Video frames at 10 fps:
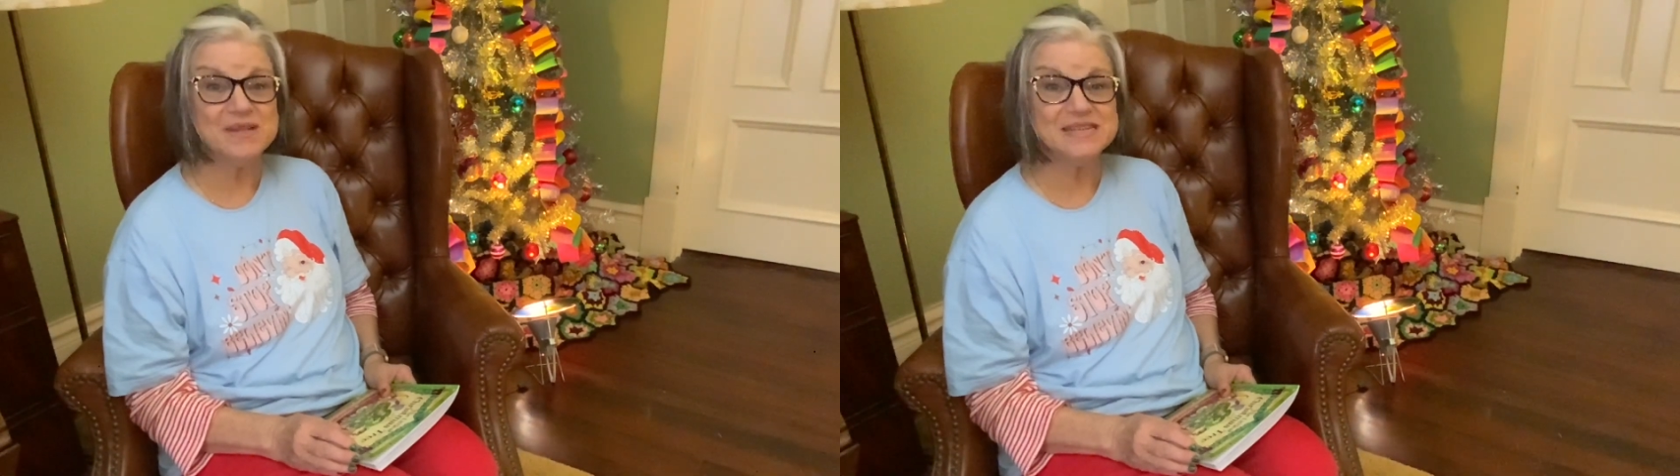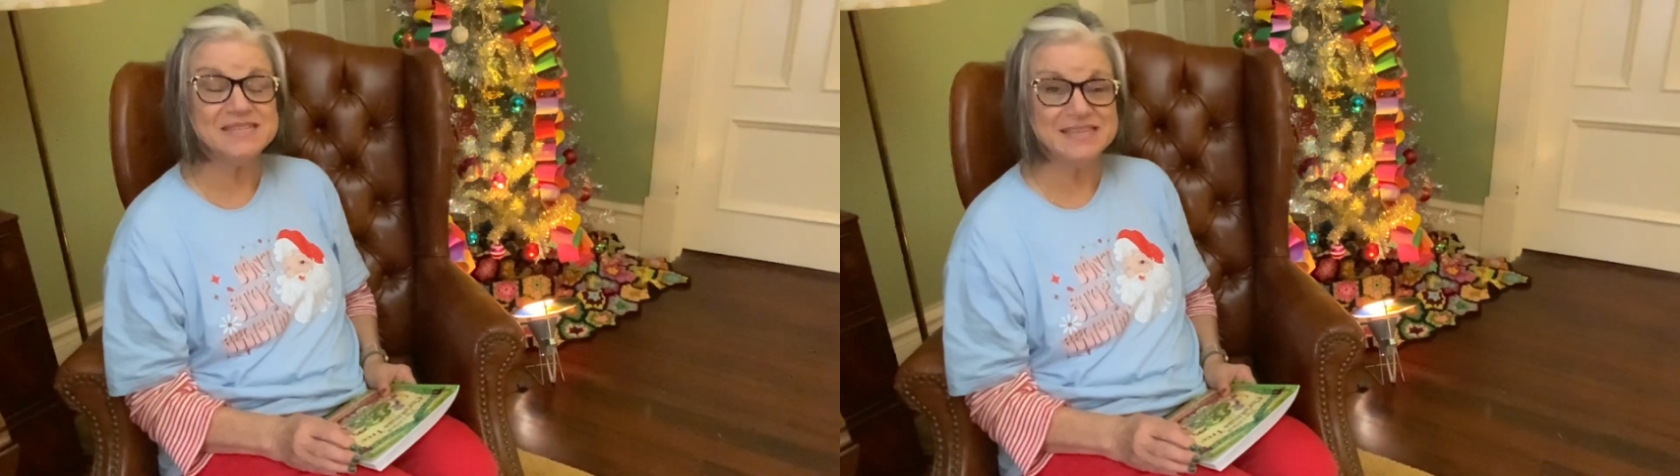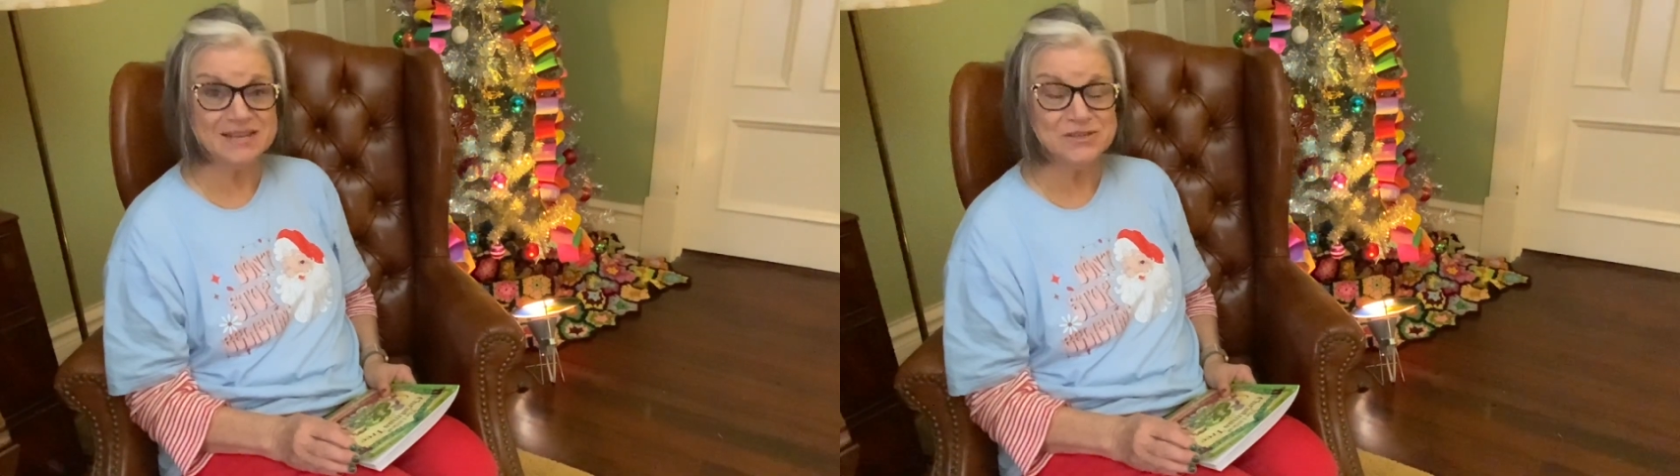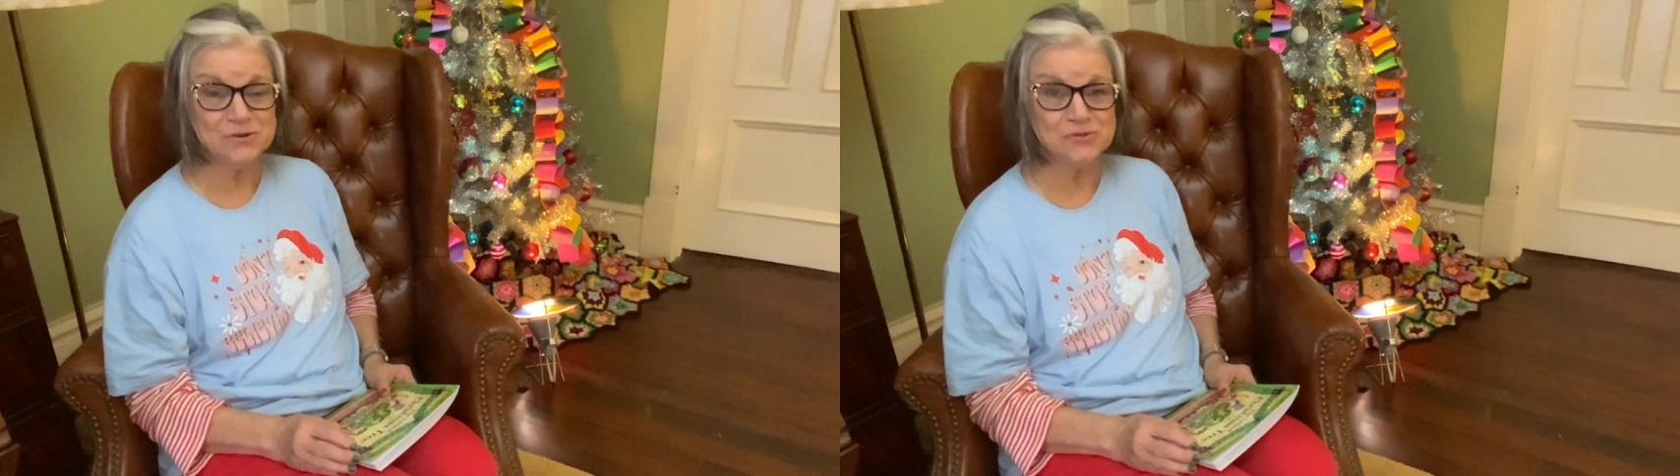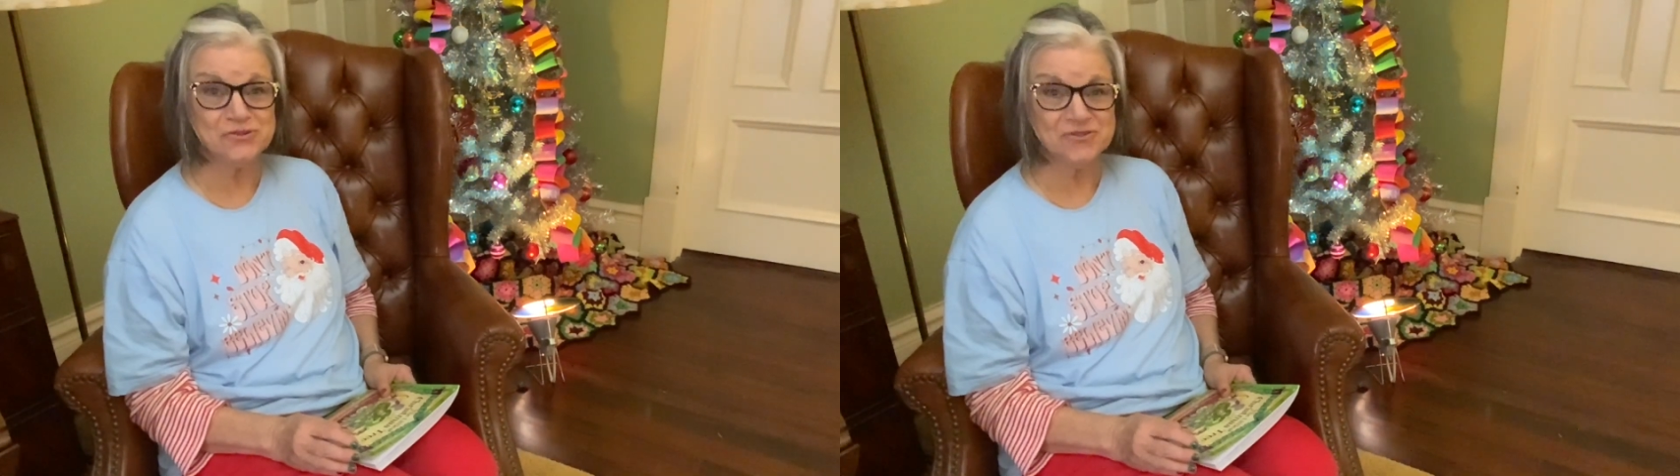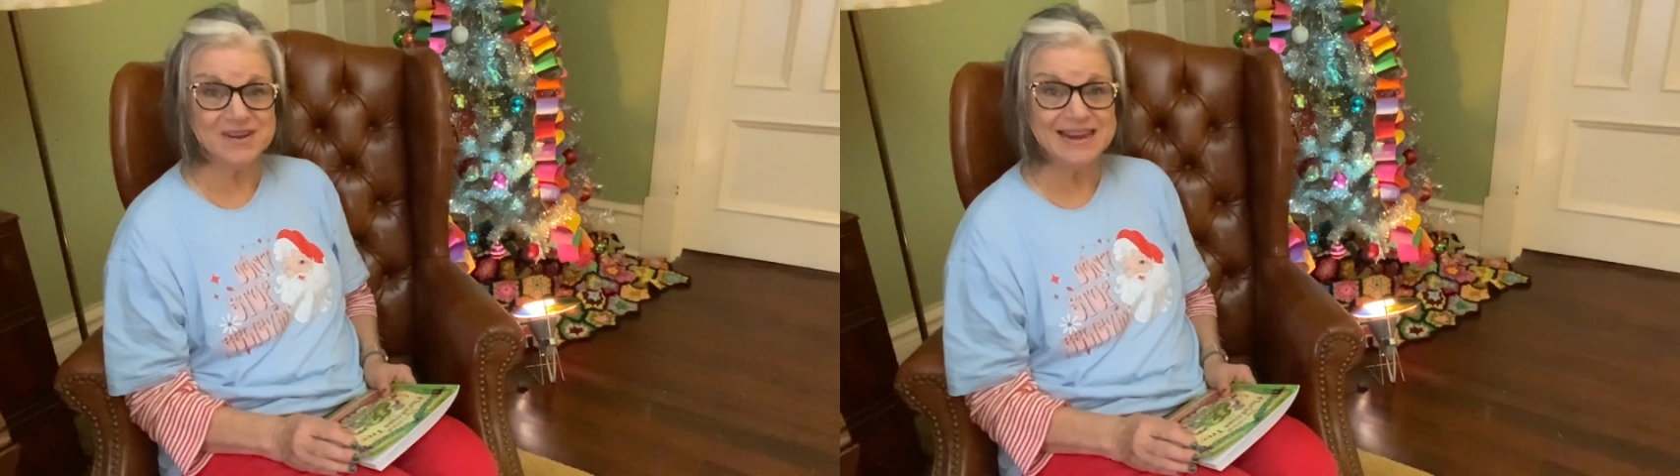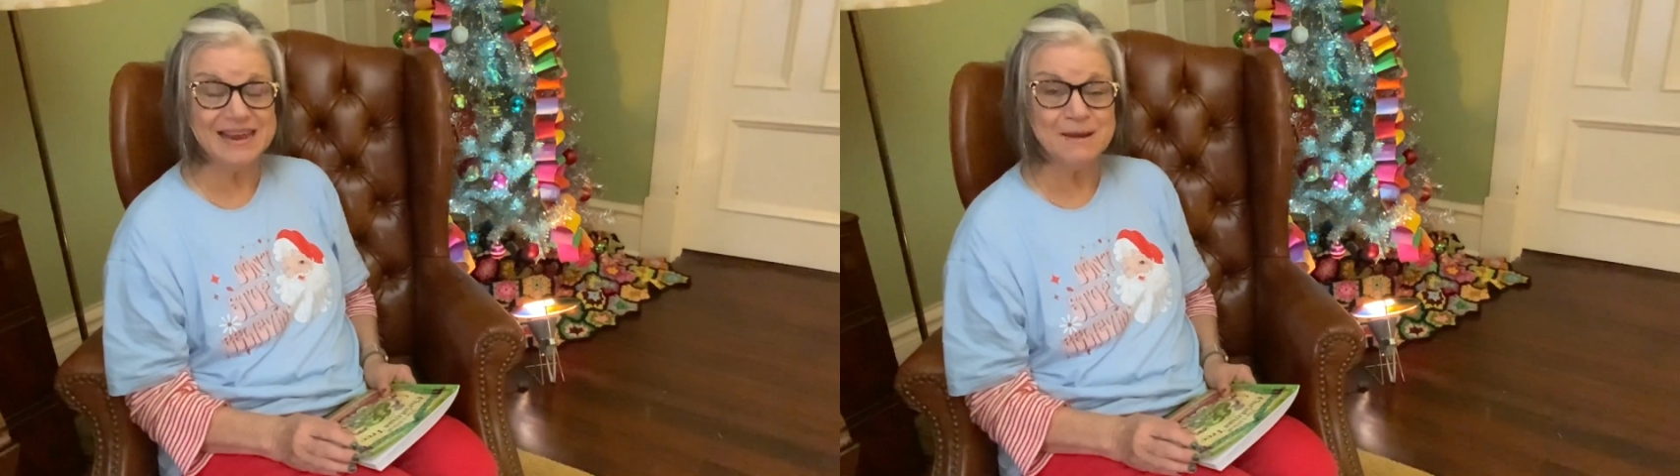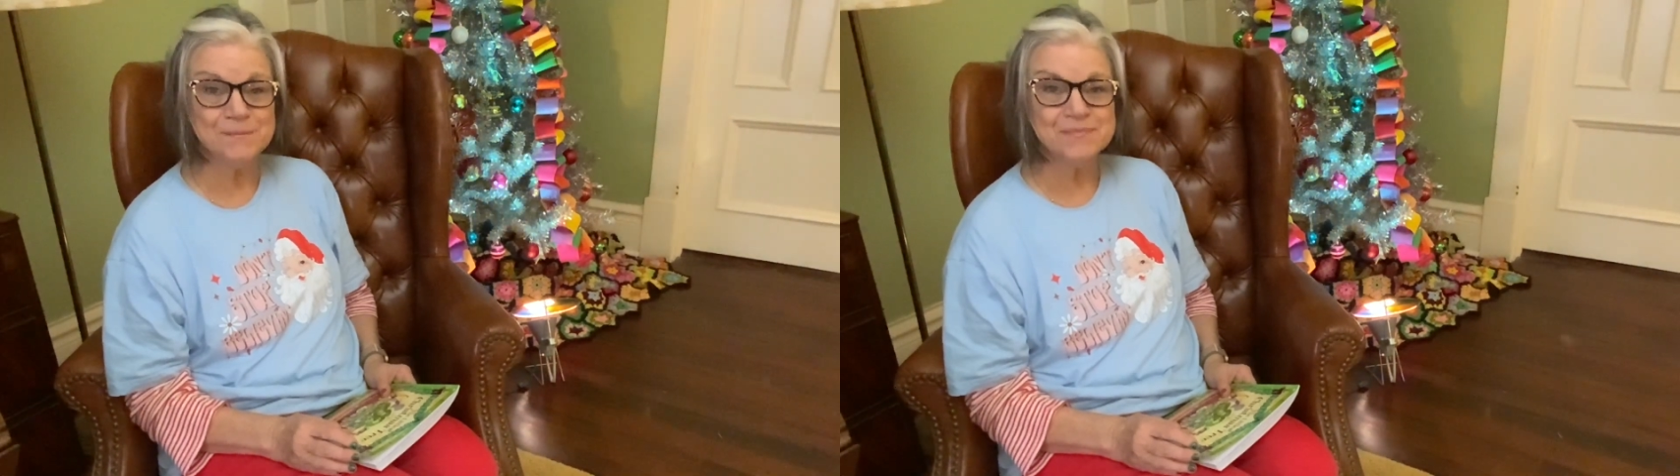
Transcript: It's a tinsel tree.